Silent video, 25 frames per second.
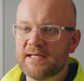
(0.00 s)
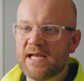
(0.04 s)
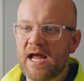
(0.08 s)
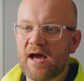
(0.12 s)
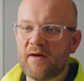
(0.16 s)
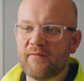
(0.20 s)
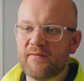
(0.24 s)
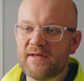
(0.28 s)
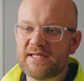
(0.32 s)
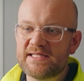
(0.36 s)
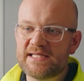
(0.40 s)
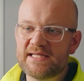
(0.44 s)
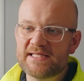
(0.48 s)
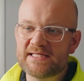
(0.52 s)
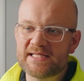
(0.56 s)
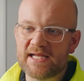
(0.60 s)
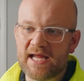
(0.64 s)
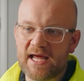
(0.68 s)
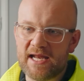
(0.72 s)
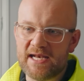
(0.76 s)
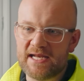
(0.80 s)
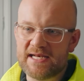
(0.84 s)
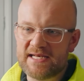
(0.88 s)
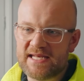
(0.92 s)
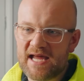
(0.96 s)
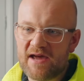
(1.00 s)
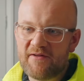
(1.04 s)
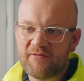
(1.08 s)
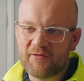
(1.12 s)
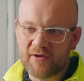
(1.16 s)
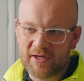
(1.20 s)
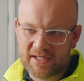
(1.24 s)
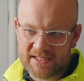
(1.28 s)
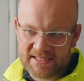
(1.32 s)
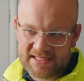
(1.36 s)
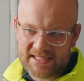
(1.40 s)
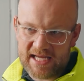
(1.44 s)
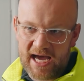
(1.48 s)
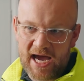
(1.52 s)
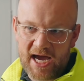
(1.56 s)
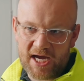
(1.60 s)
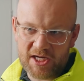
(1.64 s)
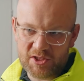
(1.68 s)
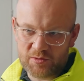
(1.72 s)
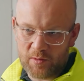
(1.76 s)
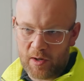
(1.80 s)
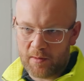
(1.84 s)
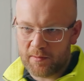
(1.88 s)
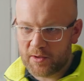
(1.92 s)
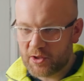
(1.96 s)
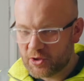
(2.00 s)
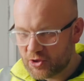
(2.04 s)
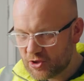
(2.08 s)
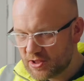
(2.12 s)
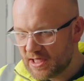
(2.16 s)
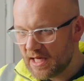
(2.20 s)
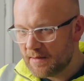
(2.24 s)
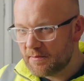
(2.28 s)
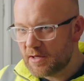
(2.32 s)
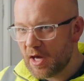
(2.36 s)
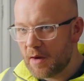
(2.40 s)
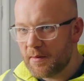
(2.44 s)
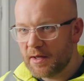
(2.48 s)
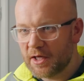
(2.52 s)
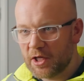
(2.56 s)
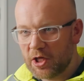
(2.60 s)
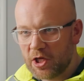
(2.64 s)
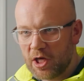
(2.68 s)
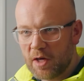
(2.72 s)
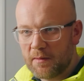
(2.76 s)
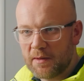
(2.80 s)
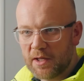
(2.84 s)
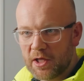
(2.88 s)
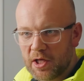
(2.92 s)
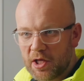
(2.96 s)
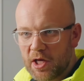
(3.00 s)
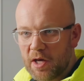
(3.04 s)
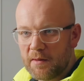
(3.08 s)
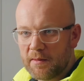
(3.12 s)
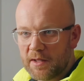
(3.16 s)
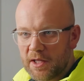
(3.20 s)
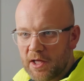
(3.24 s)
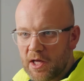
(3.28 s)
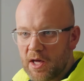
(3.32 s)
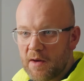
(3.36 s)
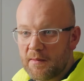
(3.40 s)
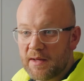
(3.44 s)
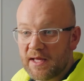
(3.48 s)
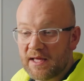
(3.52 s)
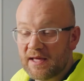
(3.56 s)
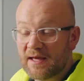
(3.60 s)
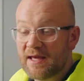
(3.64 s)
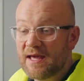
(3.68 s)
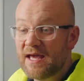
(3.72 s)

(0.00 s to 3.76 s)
Now, this isn't an indefinite size where we can just keep going and going and going and going.